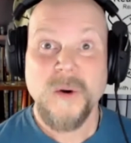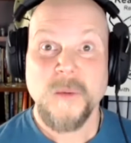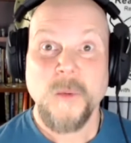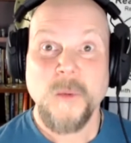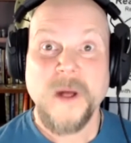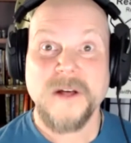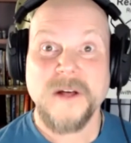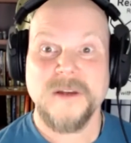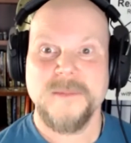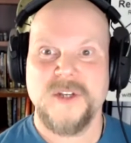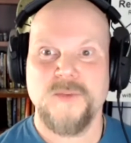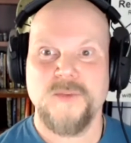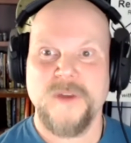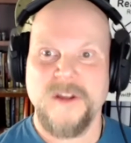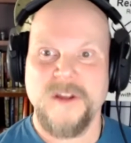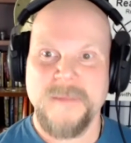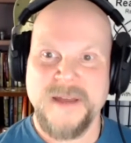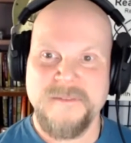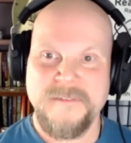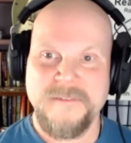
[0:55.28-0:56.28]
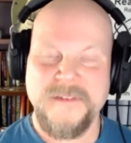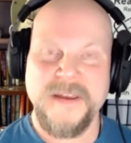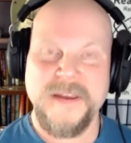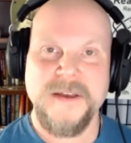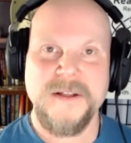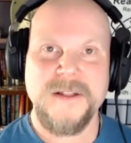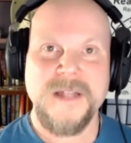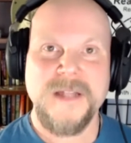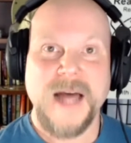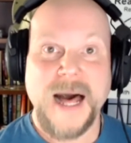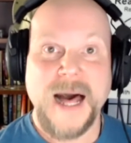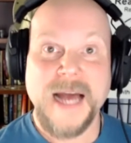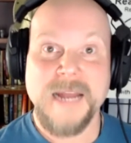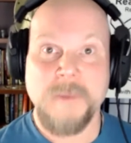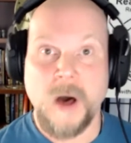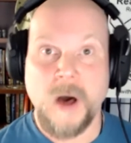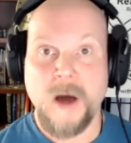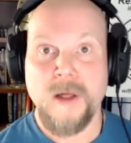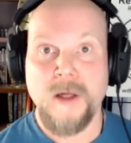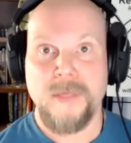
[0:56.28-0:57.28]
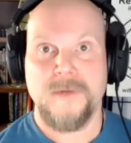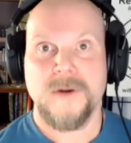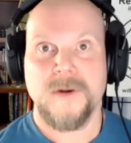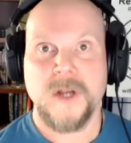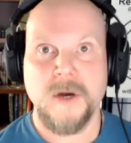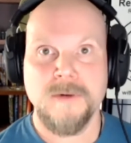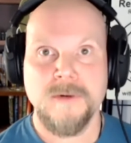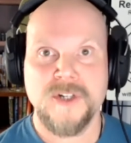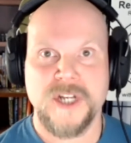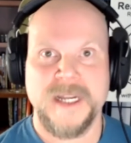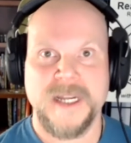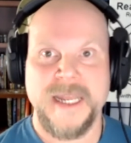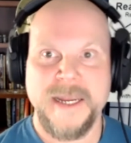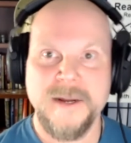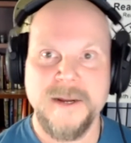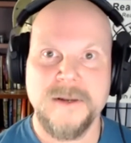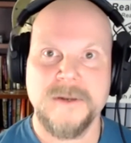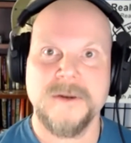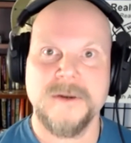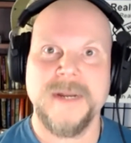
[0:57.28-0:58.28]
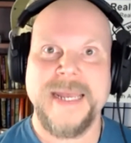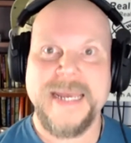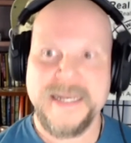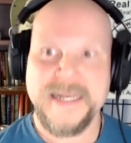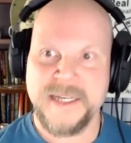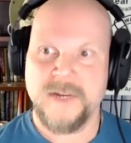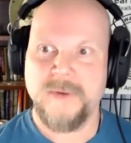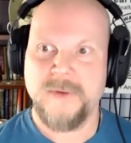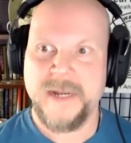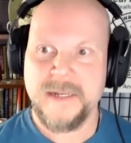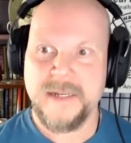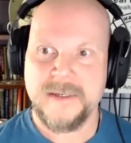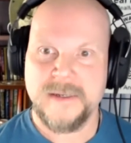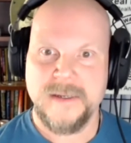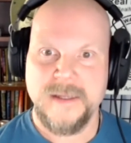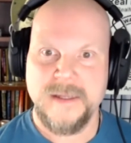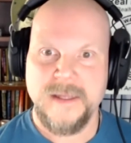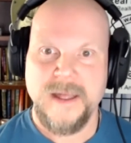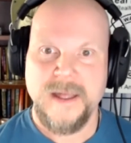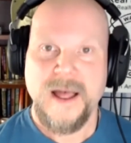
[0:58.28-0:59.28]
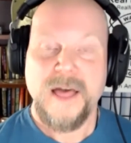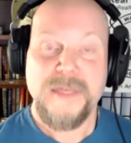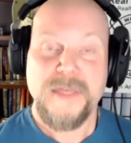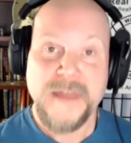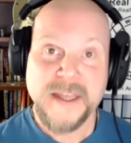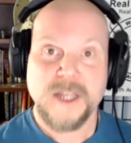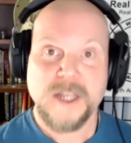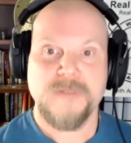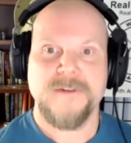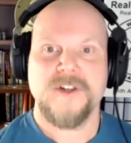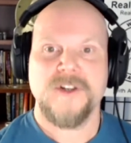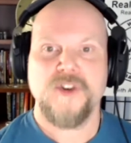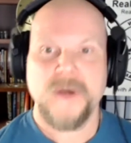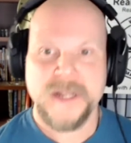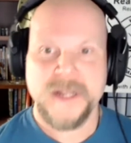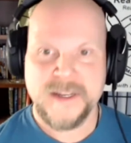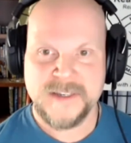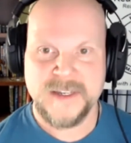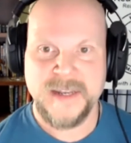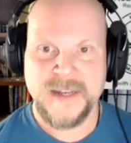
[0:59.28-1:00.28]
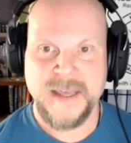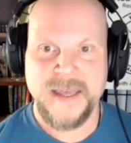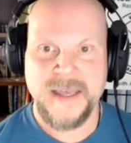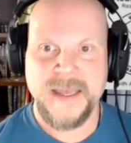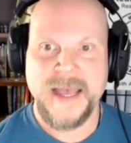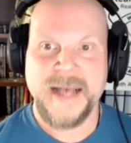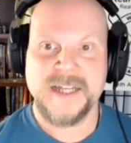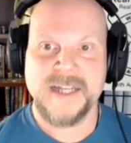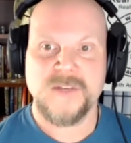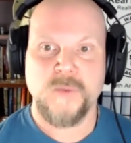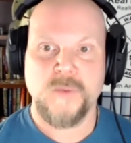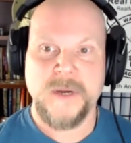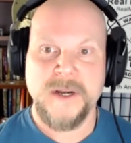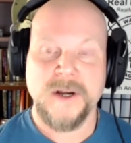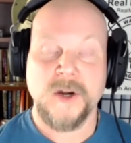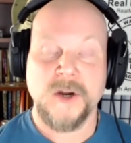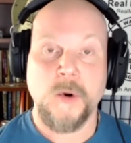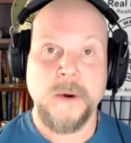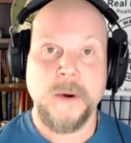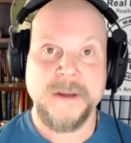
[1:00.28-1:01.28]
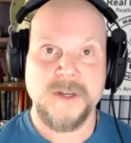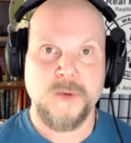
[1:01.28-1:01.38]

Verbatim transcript: and welcome to Real Men Feel. I am author, coach, and healer Andy Grant. Thank you for joining us today as we are going